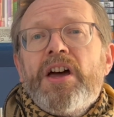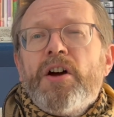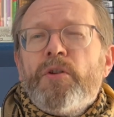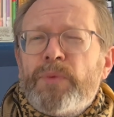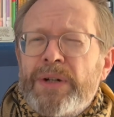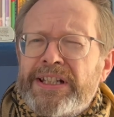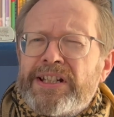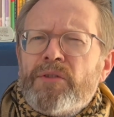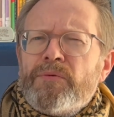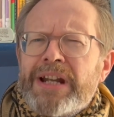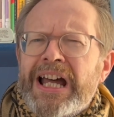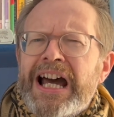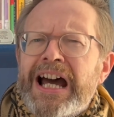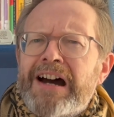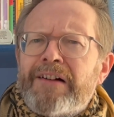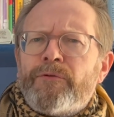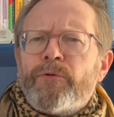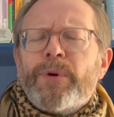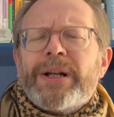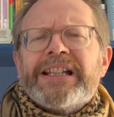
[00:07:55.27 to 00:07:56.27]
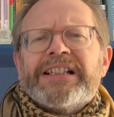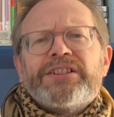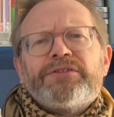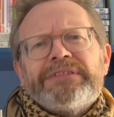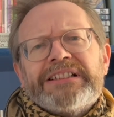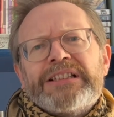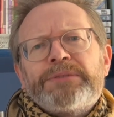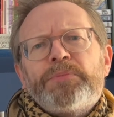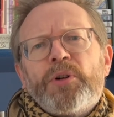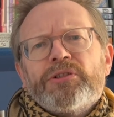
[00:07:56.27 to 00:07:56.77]
We don't have Winner's
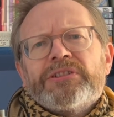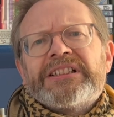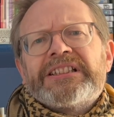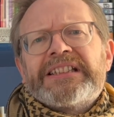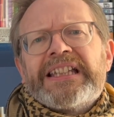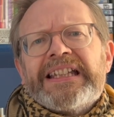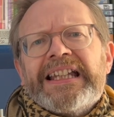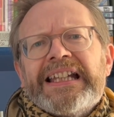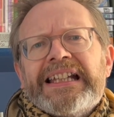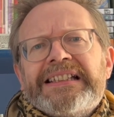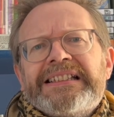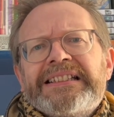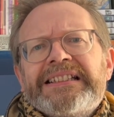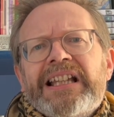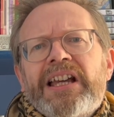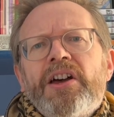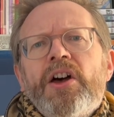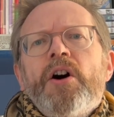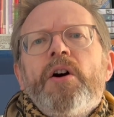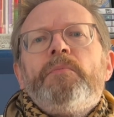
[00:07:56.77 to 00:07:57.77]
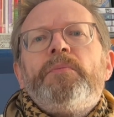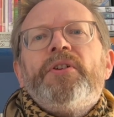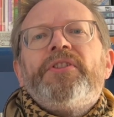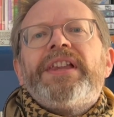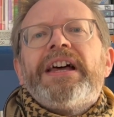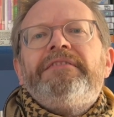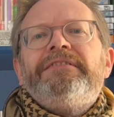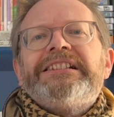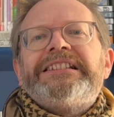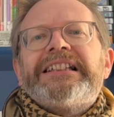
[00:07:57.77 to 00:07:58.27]
response to this, but
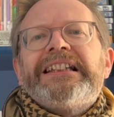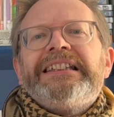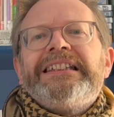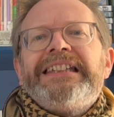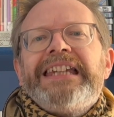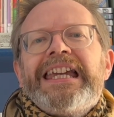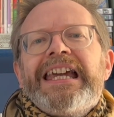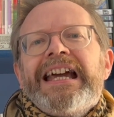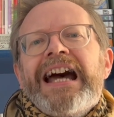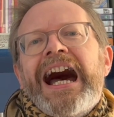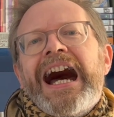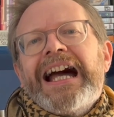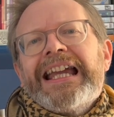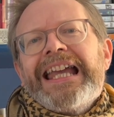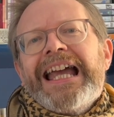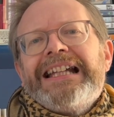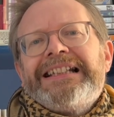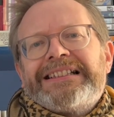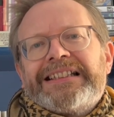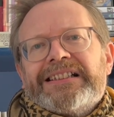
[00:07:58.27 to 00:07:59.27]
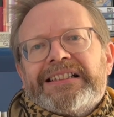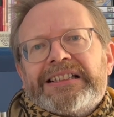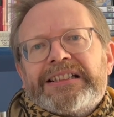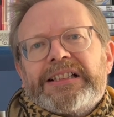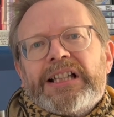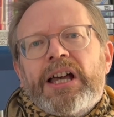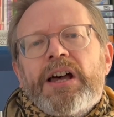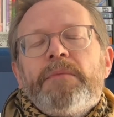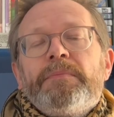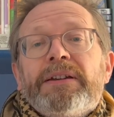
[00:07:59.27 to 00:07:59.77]
there is a year
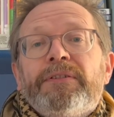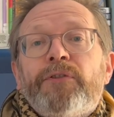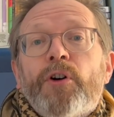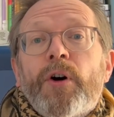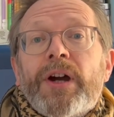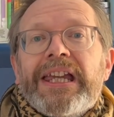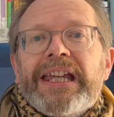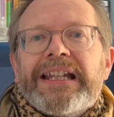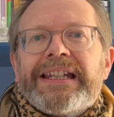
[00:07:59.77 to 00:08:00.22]
hiatus before he